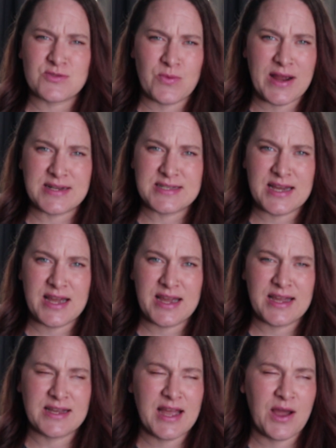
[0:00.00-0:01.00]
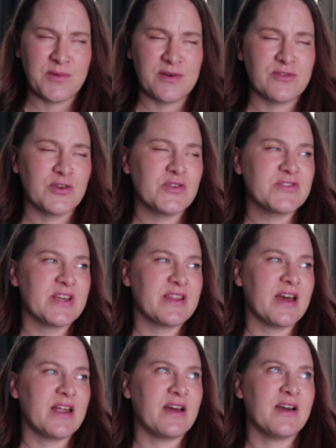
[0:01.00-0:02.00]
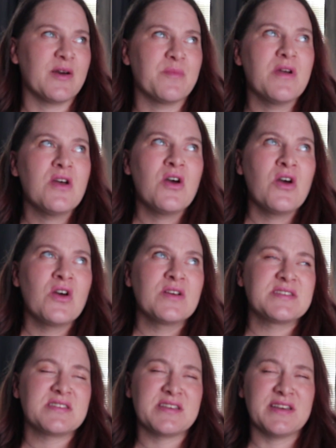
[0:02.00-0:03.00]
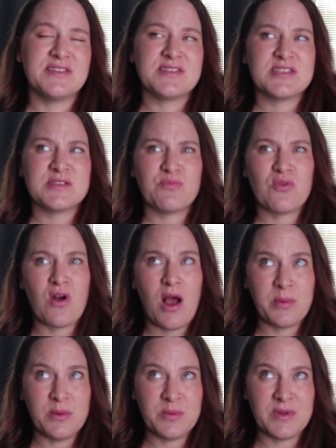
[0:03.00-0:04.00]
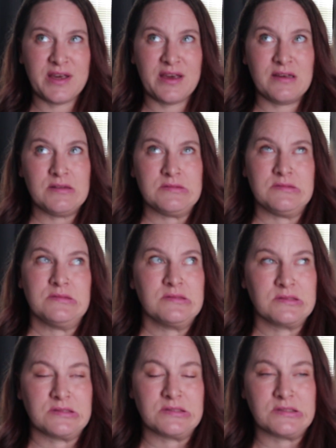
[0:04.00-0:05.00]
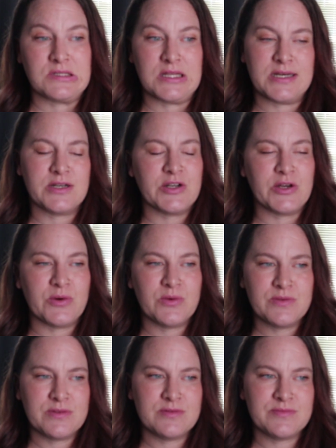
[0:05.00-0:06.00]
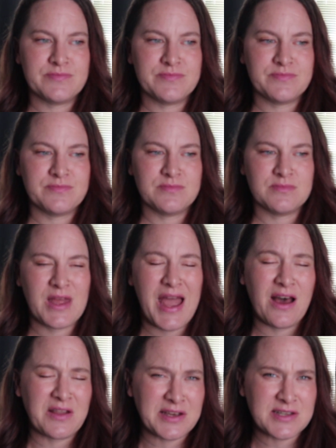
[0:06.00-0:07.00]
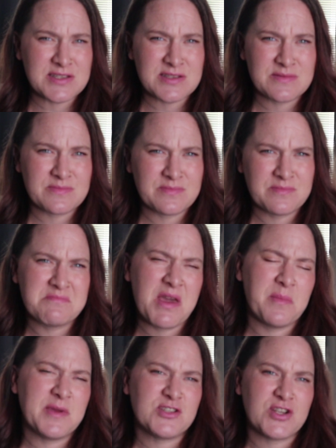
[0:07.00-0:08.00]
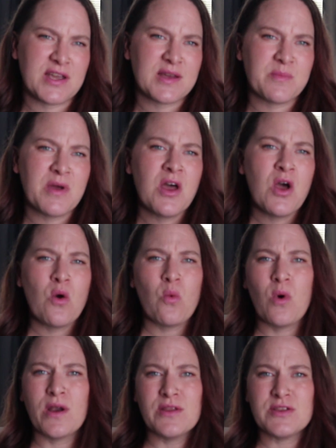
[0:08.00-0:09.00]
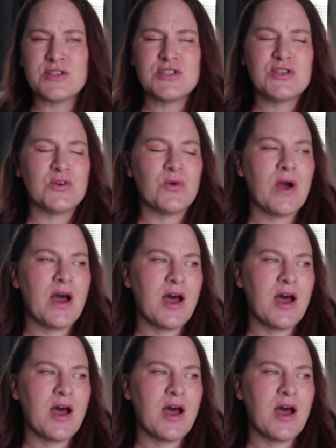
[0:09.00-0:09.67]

recti, however you say that, since probably, I don't know, Alex, maybe Jacob, one of the two.